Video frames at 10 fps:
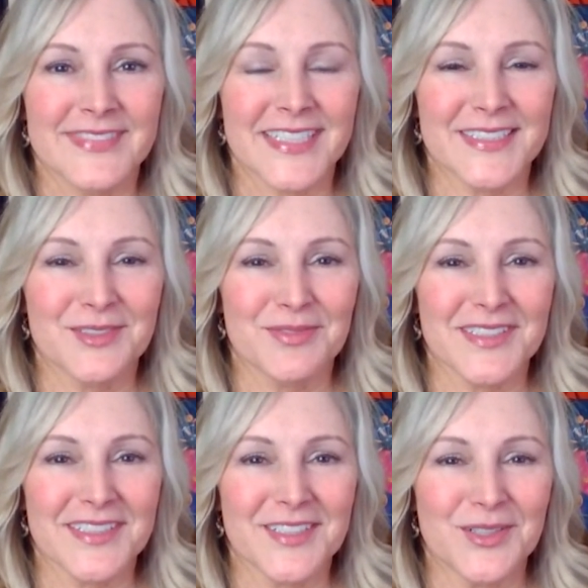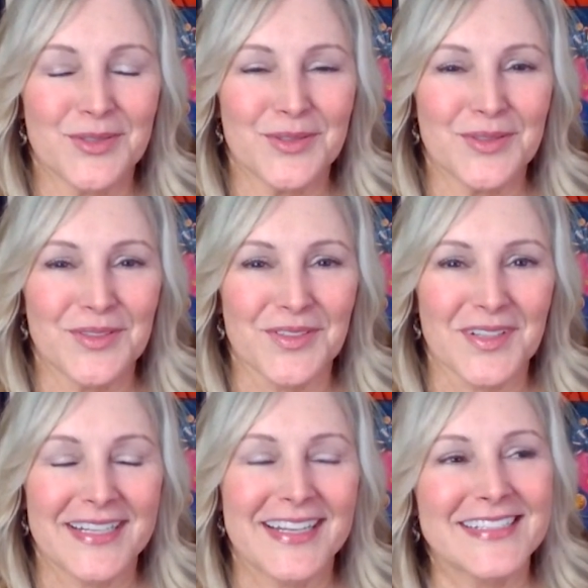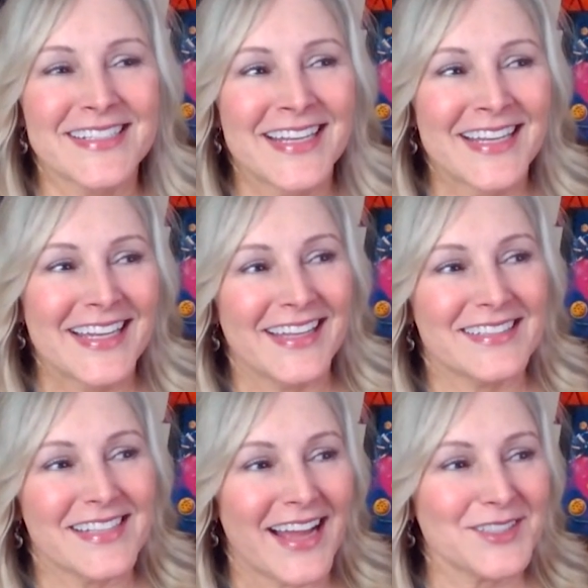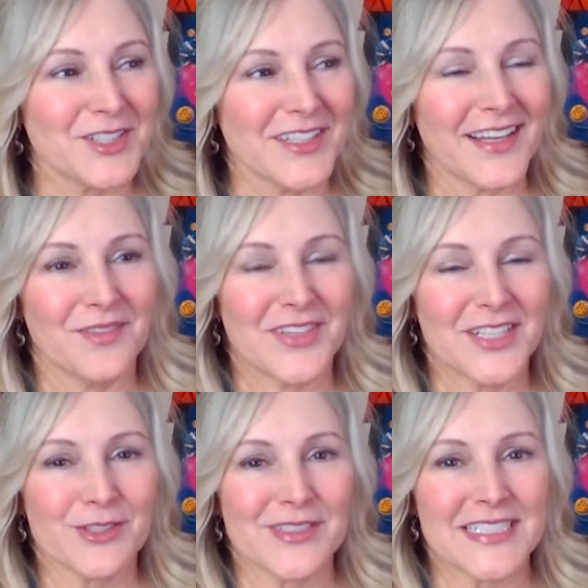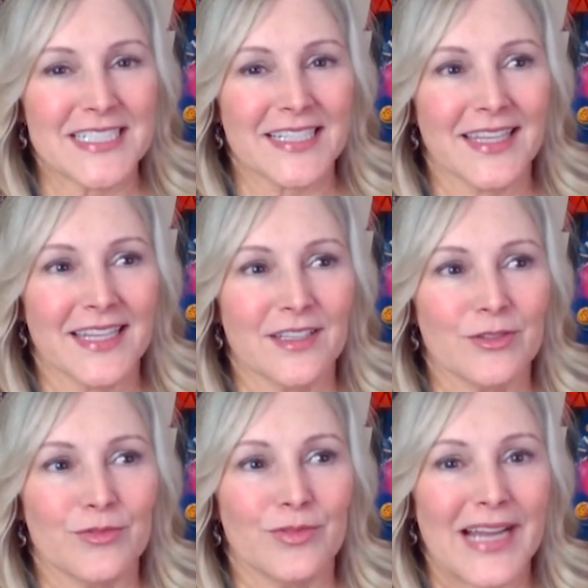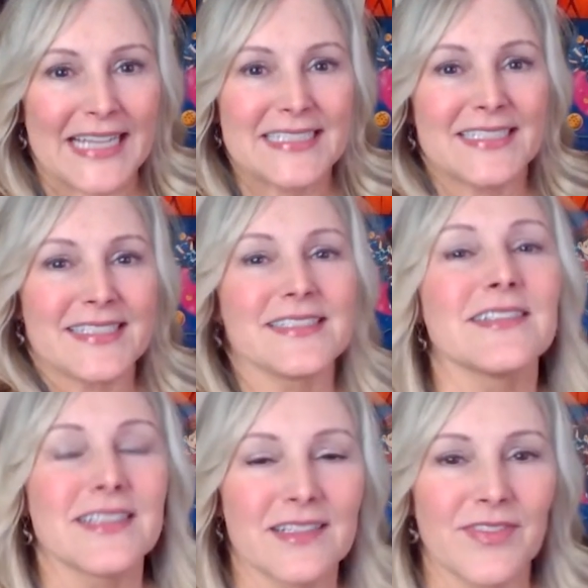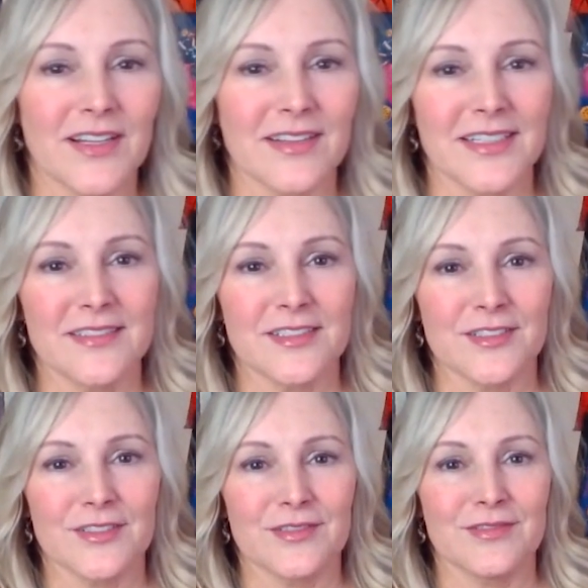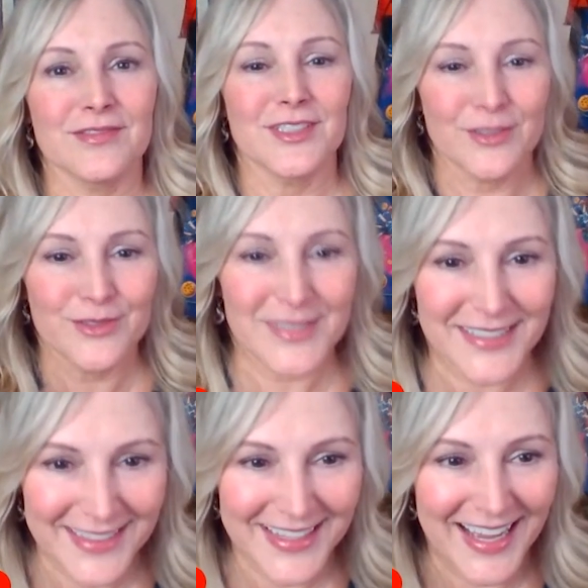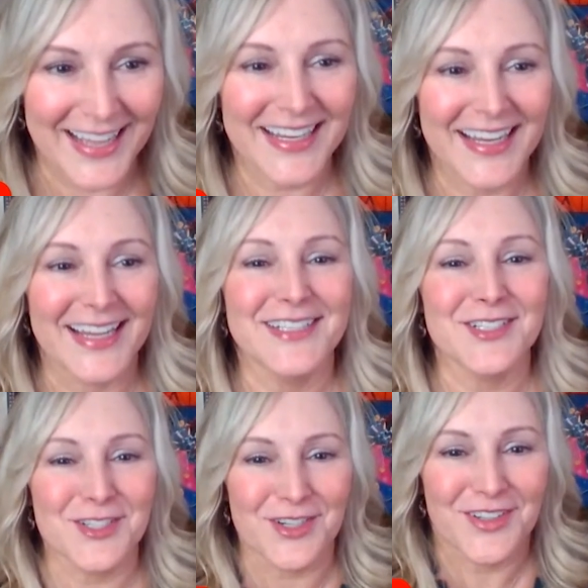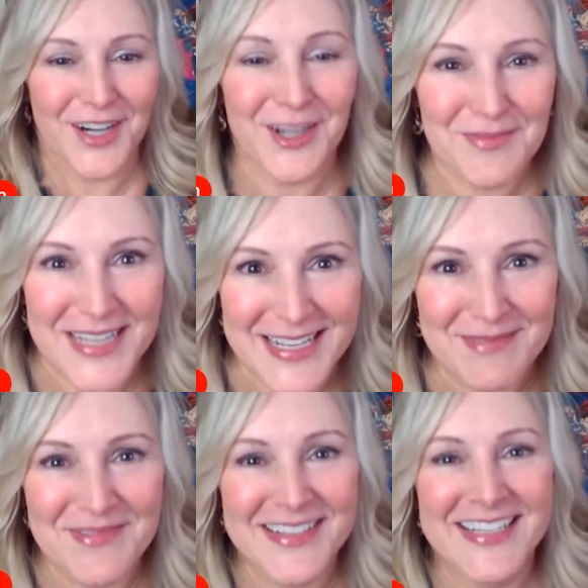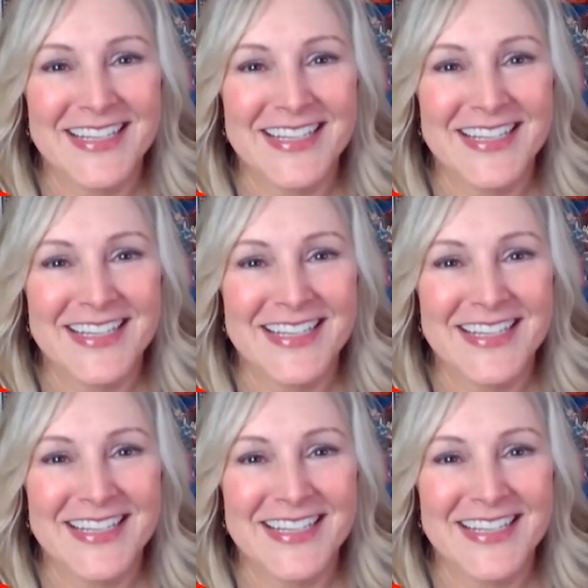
That's really cool. And it's actually kind of interesting that you accidentally fell into using that as your art medium.